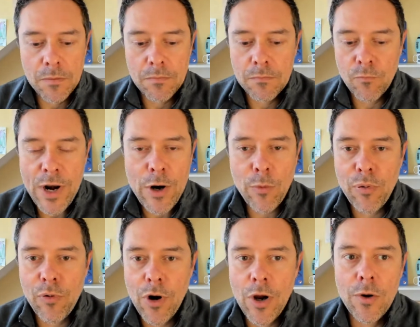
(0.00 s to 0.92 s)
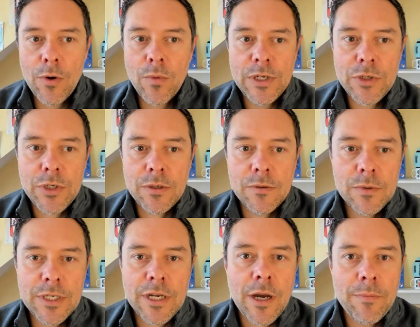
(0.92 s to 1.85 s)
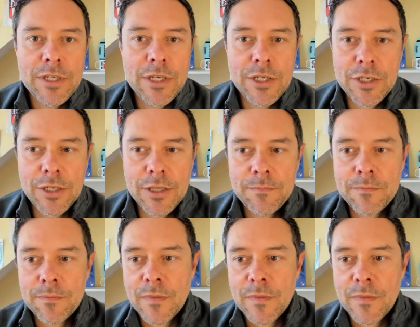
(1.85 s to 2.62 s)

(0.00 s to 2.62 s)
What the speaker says: Rare Pro, which was a competition